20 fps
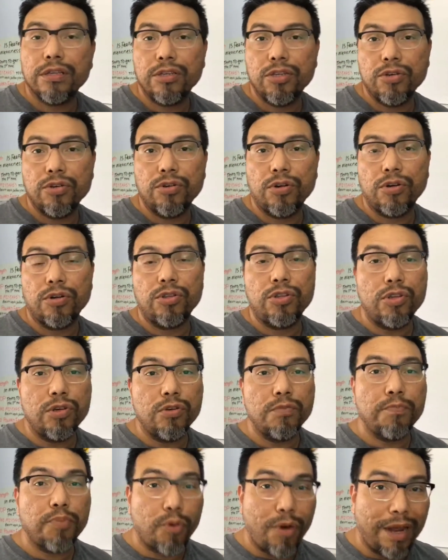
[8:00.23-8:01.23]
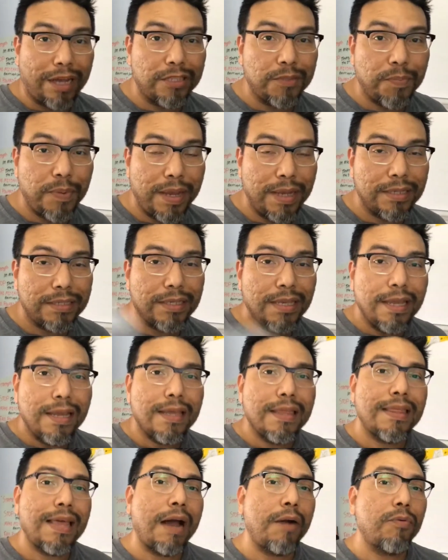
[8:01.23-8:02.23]
your new prospects.
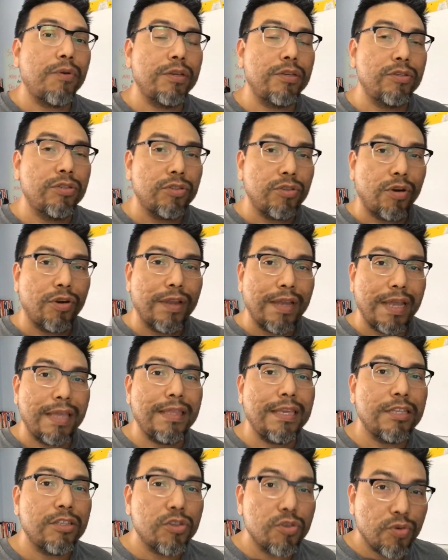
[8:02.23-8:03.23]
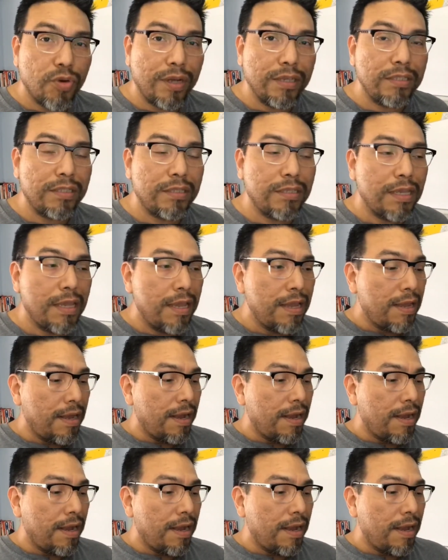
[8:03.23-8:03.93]
That way you start gaining trust.